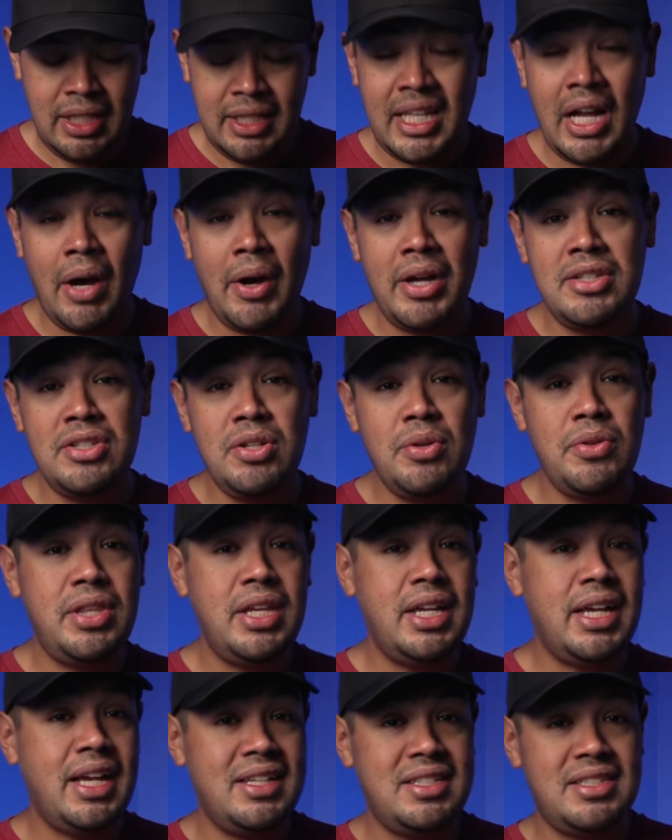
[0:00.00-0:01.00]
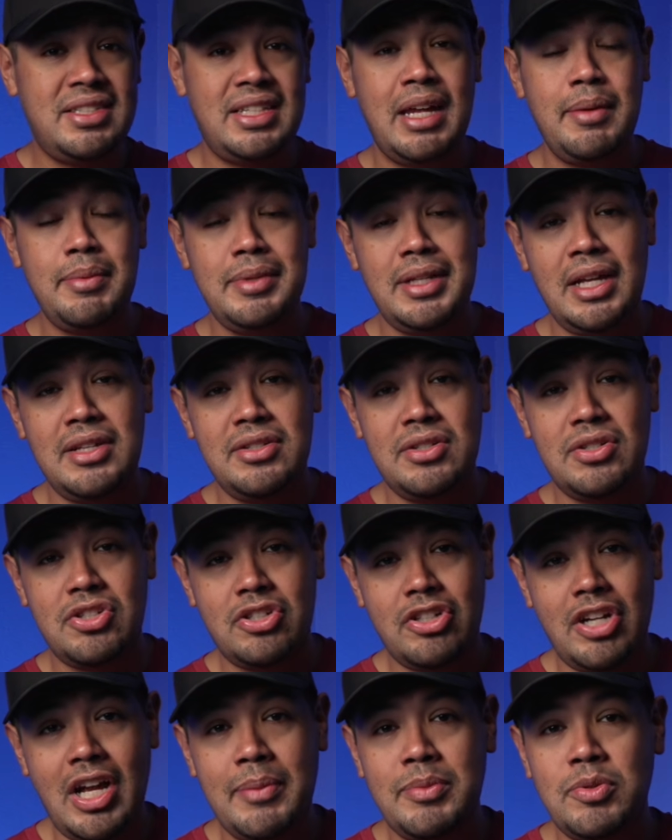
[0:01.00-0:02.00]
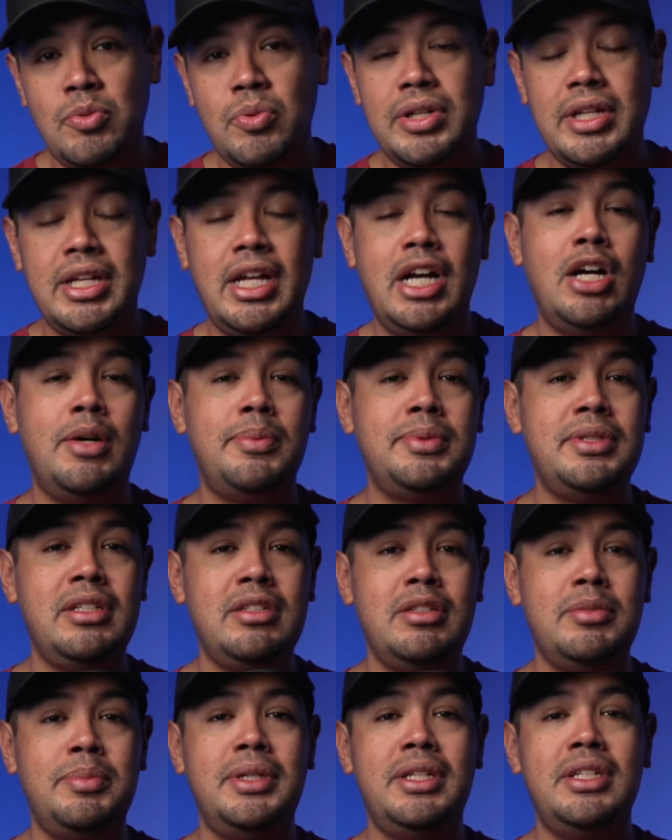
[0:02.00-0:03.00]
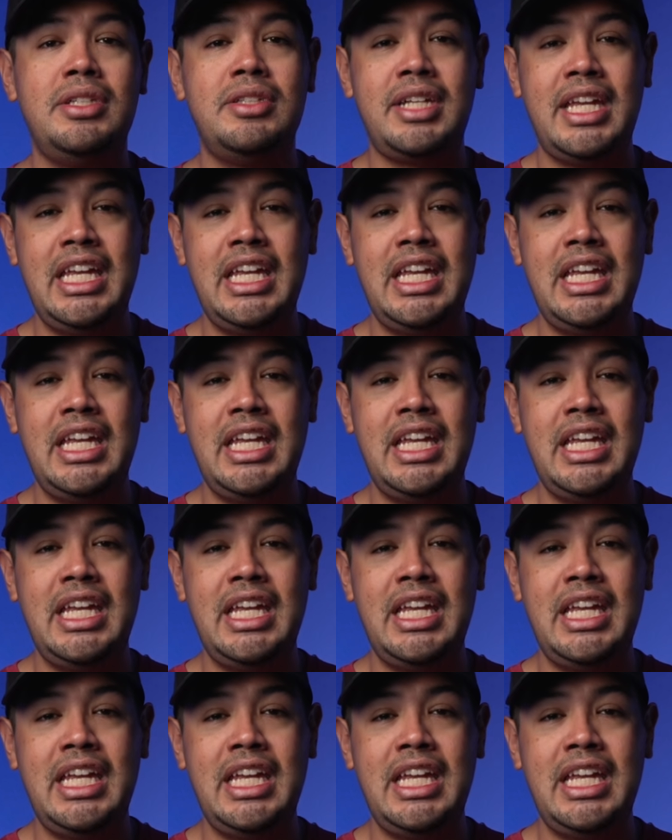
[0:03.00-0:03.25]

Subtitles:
Now I do think a stabilizer strap would have helped a little bit,